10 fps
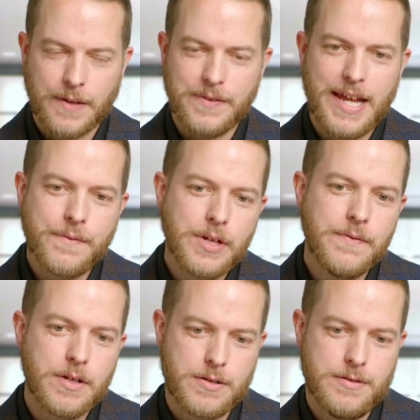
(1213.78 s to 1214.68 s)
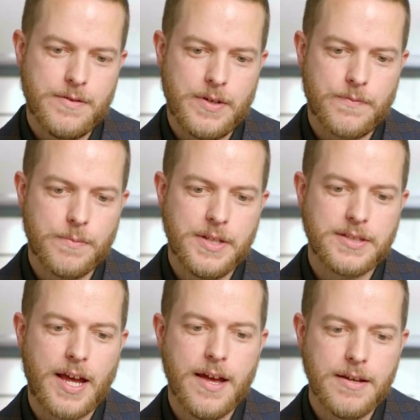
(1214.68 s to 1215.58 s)
I've never even heard of it from
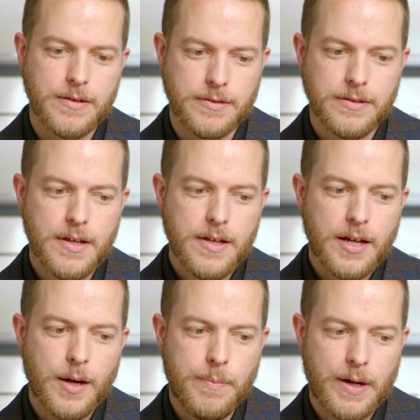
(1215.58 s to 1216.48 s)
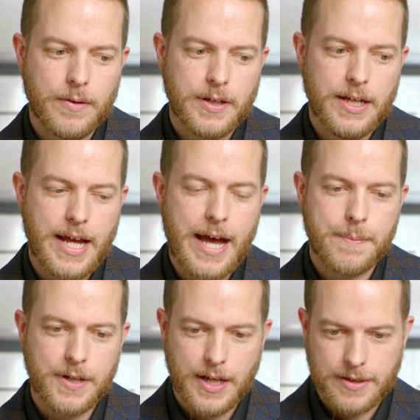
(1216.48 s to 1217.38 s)
this angle about it
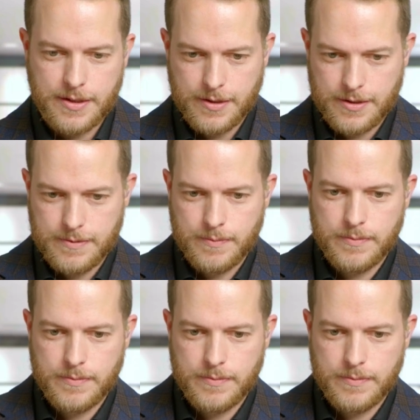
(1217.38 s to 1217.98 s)
happening at the